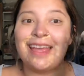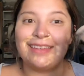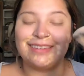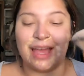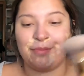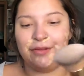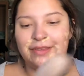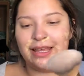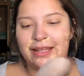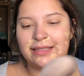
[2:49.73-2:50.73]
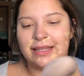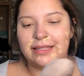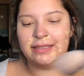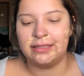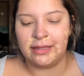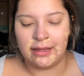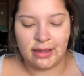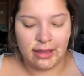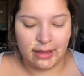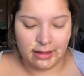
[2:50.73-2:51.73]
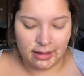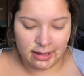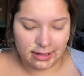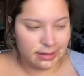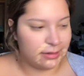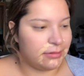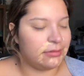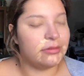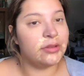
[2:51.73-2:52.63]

tap off the excess and